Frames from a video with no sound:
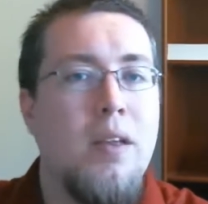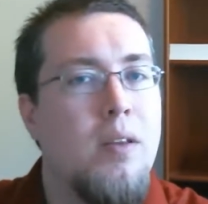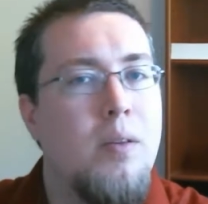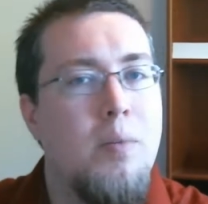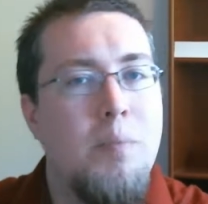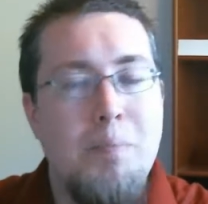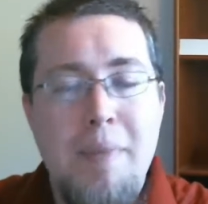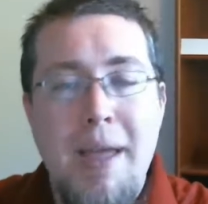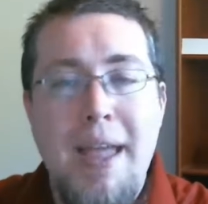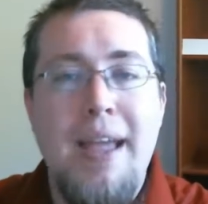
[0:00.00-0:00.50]

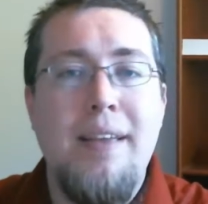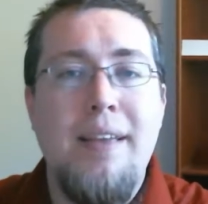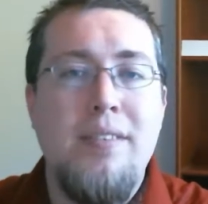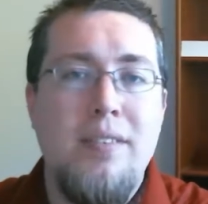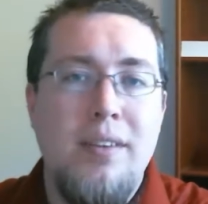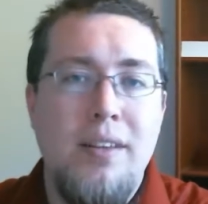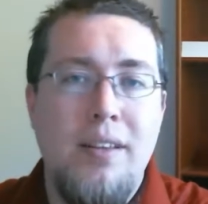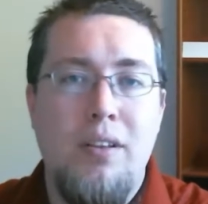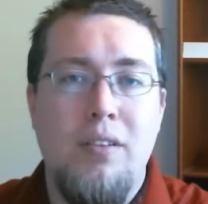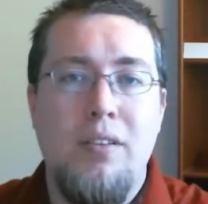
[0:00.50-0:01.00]

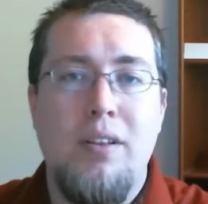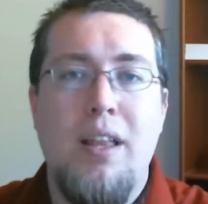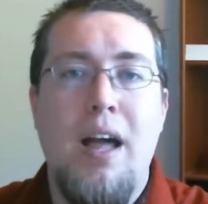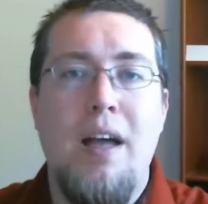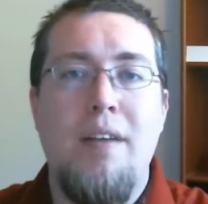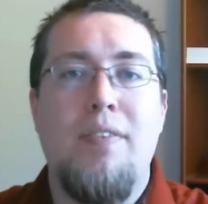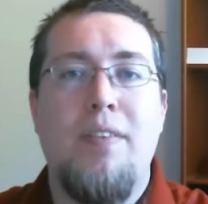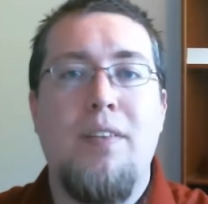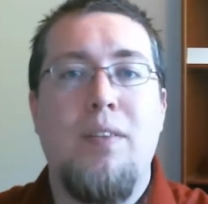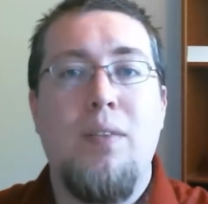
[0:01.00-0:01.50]
Makes your
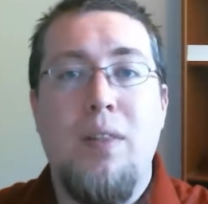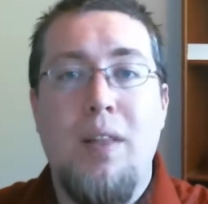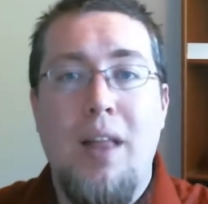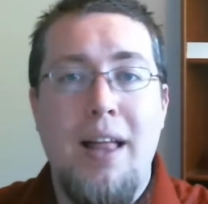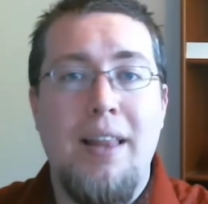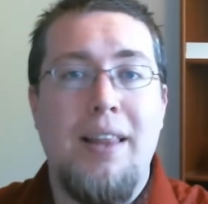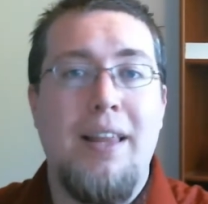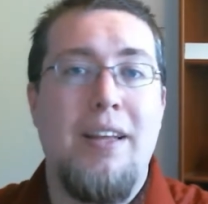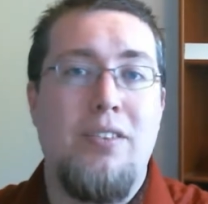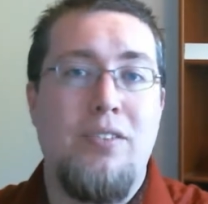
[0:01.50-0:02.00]
life a
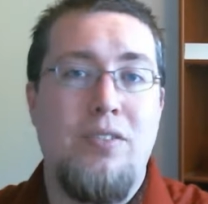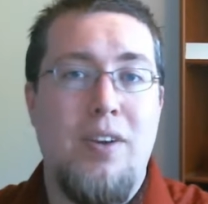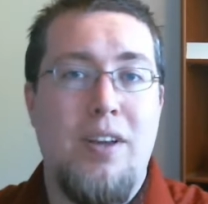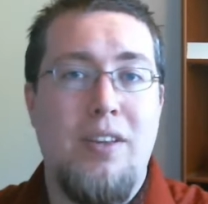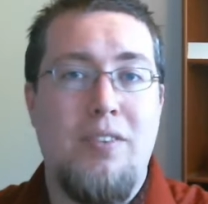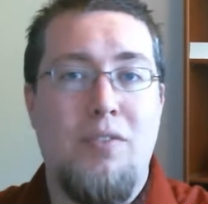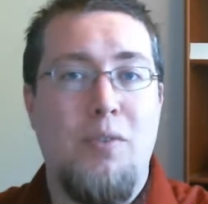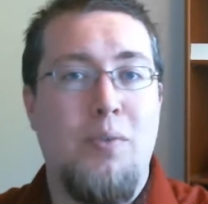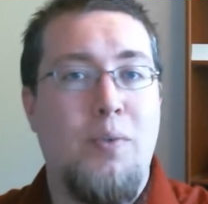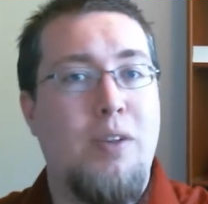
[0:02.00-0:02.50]
lot less
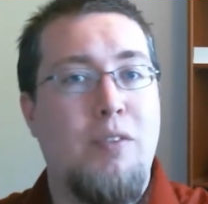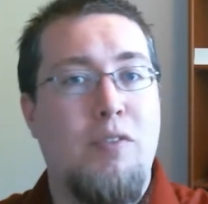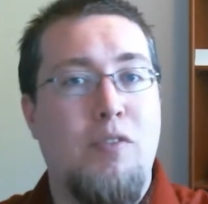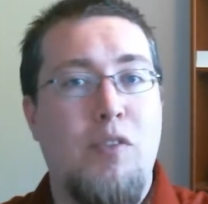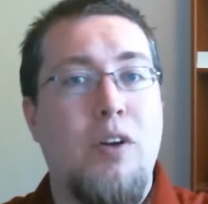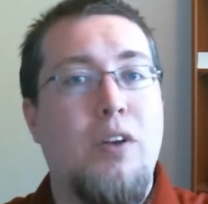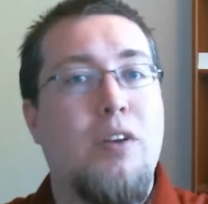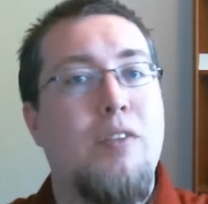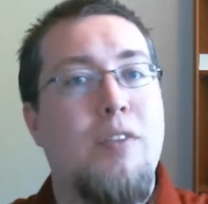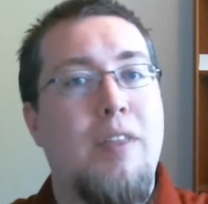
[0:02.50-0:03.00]
stressful when you've
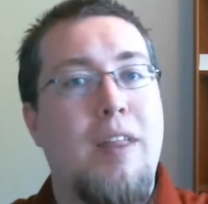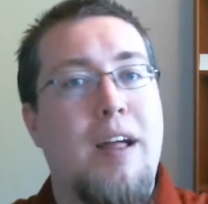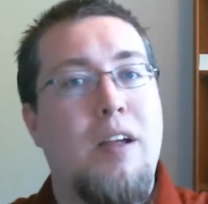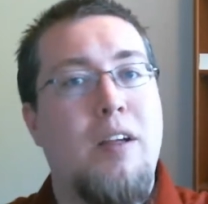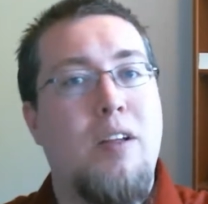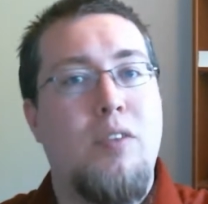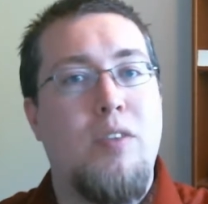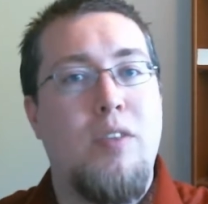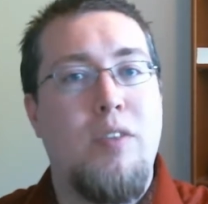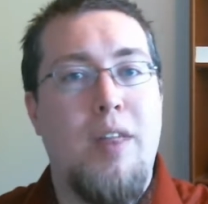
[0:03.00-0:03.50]
looked
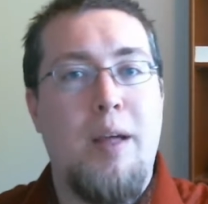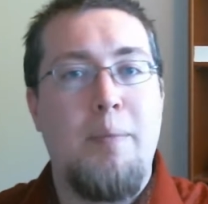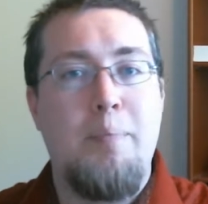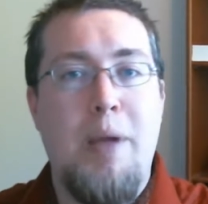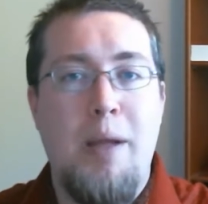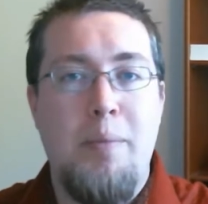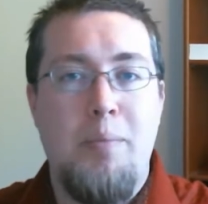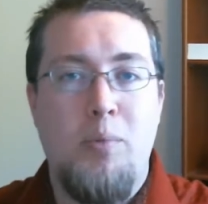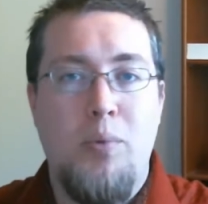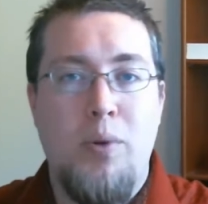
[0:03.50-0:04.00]
through that
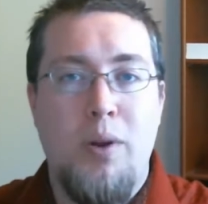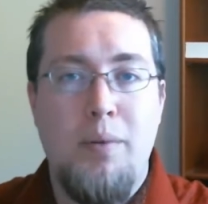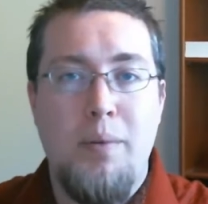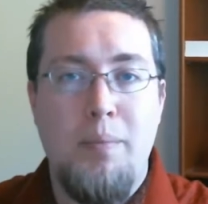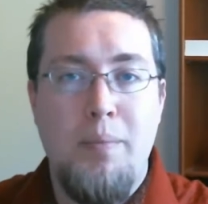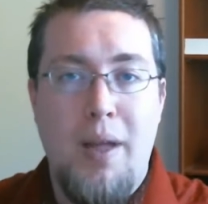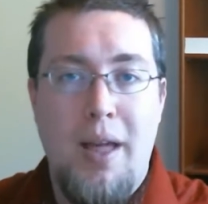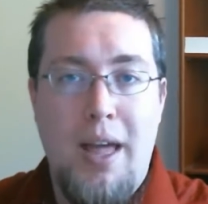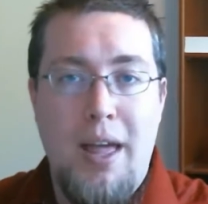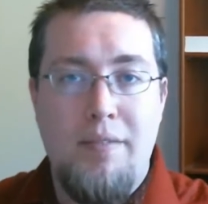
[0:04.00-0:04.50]
paperwork
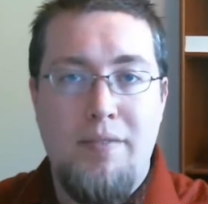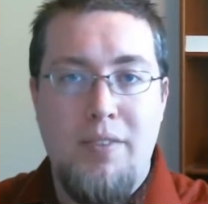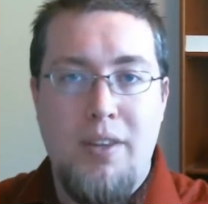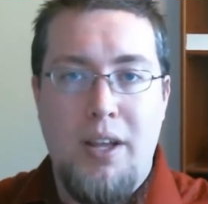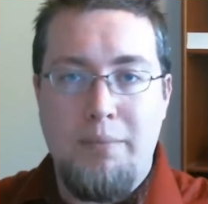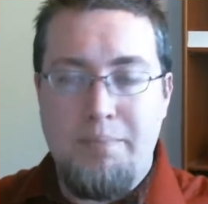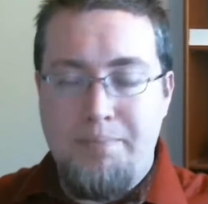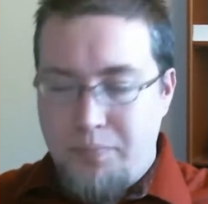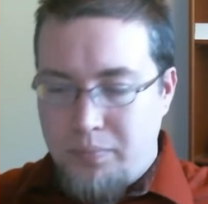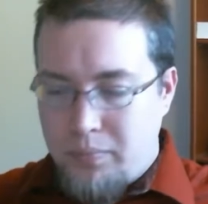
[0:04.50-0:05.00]
ahead of
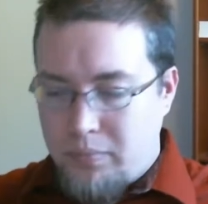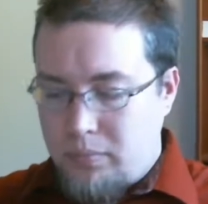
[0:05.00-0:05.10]
time.